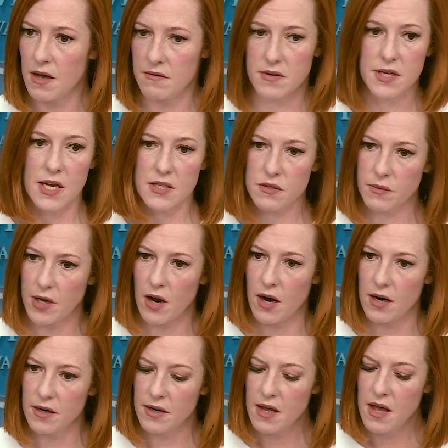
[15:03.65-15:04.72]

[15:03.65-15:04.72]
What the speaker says: Yes, we are.